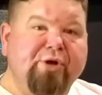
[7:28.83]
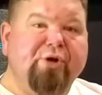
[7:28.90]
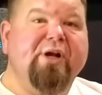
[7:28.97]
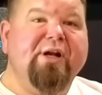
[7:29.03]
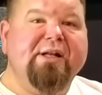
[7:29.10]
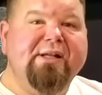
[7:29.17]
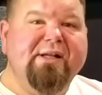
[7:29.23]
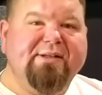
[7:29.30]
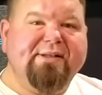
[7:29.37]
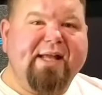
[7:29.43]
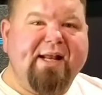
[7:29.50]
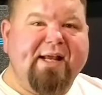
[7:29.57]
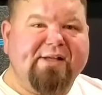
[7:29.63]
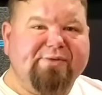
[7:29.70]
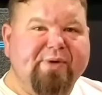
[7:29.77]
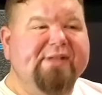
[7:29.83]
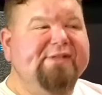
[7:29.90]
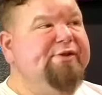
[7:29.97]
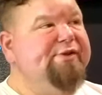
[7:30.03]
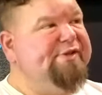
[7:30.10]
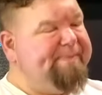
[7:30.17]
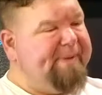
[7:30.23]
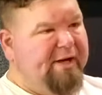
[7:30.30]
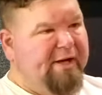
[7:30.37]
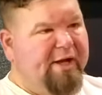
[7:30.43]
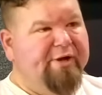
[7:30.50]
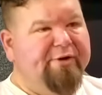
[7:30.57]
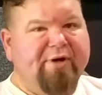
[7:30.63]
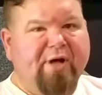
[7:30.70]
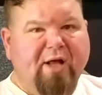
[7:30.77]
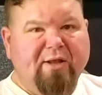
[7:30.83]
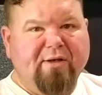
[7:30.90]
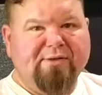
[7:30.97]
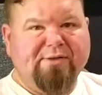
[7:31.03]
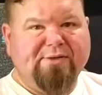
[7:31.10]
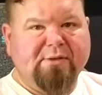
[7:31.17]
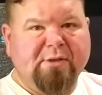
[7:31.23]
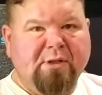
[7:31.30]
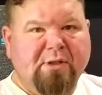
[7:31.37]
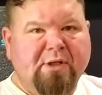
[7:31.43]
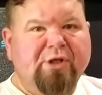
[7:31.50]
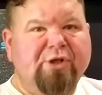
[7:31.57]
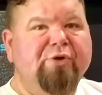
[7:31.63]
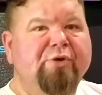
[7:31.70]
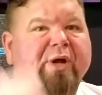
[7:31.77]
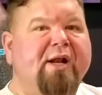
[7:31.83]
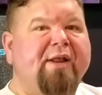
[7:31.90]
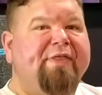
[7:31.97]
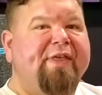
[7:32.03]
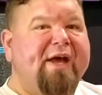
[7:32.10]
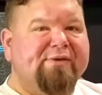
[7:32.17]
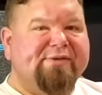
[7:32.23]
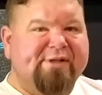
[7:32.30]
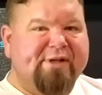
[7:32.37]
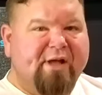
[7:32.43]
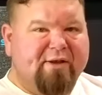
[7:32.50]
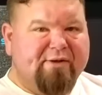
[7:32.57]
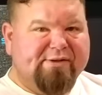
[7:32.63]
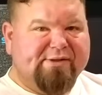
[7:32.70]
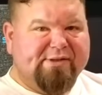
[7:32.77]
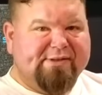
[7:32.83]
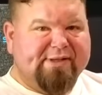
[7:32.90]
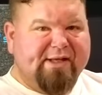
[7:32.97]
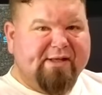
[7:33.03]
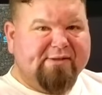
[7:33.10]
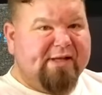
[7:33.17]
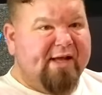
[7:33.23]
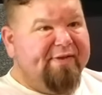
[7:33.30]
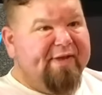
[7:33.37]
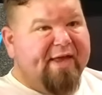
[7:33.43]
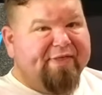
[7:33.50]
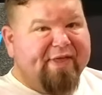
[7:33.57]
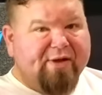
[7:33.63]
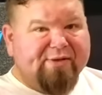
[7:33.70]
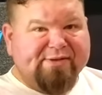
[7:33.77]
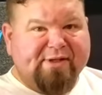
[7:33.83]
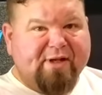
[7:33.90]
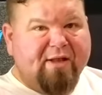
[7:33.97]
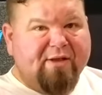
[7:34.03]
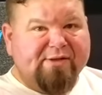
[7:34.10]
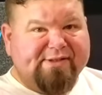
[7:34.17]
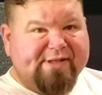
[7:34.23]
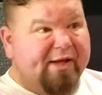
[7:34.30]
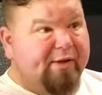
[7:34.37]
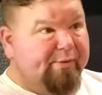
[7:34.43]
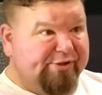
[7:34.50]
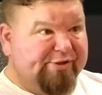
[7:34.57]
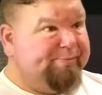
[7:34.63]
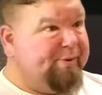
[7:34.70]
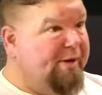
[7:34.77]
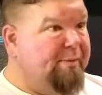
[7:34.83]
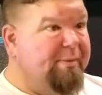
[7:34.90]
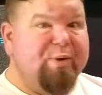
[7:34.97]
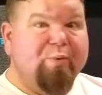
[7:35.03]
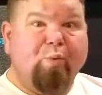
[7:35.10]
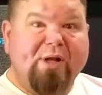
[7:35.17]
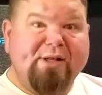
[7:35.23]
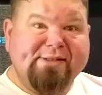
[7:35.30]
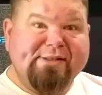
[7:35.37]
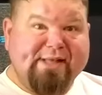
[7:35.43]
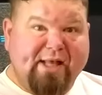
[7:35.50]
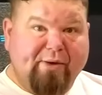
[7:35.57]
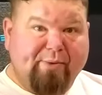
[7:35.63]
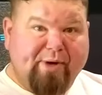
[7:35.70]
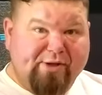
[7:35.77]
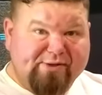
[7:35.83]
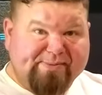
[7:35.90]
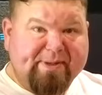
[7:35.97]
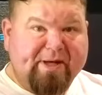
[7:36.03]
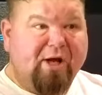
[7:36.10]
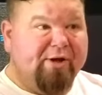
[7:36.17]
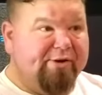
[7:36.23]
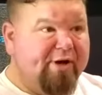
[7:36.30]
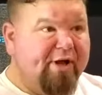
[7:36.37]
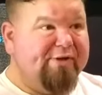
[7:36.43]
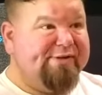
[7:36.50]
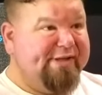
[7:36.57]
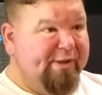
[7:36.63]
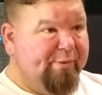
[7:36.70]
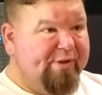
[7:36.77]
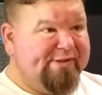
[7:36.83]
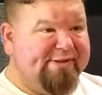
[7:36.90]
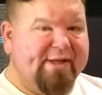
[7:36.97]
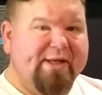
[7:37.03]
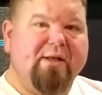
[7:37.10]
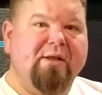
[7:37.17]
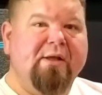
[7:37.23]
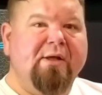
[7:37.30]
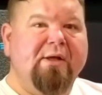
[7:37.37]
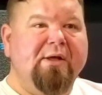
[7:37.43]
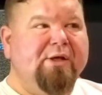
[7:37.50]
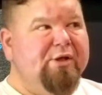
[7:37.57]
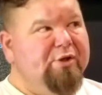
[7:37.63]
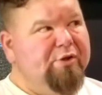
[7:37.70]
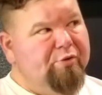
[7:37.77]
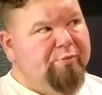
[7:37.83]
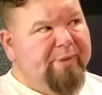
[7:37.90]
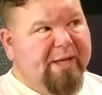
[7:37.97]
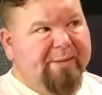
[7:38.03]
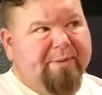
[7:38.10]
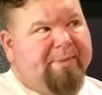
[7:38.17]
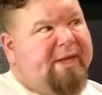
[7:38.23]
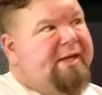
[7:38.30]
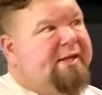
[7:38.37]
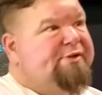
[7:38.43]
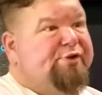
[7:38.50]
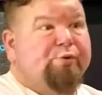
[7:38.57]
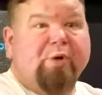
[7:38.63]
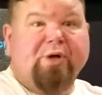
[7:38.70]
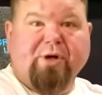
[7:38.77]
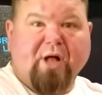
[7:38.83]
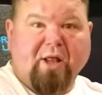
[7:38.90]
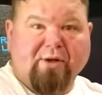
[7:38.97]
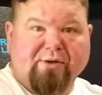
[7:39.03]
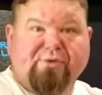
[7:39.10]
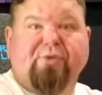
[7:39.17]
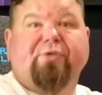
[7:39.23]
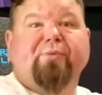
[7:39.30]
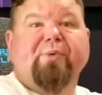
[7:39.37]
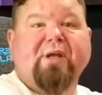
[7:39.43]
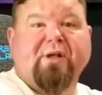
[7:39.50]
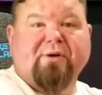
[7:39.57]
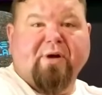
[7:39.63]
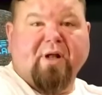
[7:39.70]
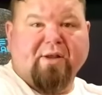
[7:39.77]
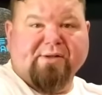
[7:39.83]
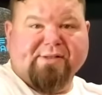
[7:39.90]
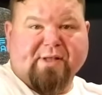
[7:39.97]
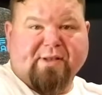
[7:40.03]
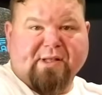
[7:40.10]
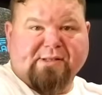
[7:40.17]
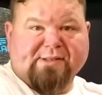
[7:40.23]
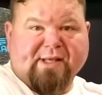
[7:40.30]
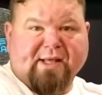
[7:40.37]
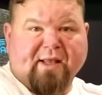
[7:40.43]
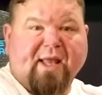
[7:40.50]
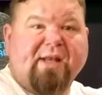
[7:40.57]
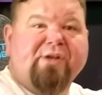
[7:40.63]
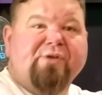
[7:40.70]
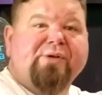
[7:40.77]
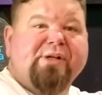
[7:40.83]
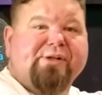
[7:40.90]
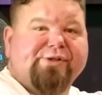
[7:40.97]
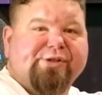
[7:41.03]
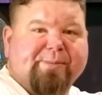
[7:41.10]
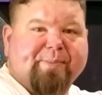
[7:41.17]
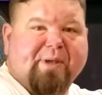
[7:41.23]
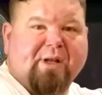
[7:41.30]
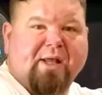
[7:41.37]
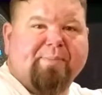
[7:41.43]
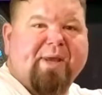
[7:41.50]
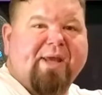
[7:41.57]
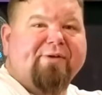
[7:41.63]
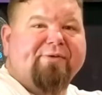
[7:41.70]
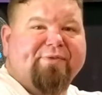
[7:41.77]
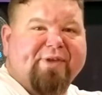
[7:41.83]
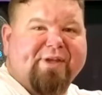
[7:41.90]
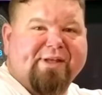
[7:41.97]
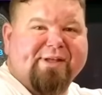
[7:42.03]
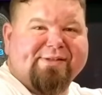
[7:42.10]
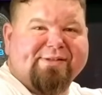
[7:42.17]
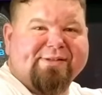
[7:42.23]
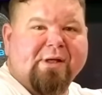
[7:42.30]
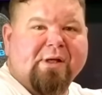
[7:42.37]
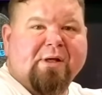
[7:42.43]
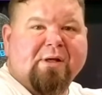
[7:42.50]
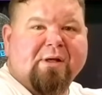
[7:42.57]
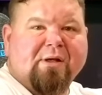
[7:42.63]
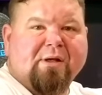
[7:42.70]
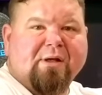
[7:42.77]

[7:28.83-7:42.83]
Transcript: But you're going to need a 10x, right? So you spent $100, you got $1,000 in sales. On that $1,000 sale, which is probably one sale, right? You spent $100 to get one sale, you maybe made $200 or $300 on that sale, and you need to ship it and pay your fees.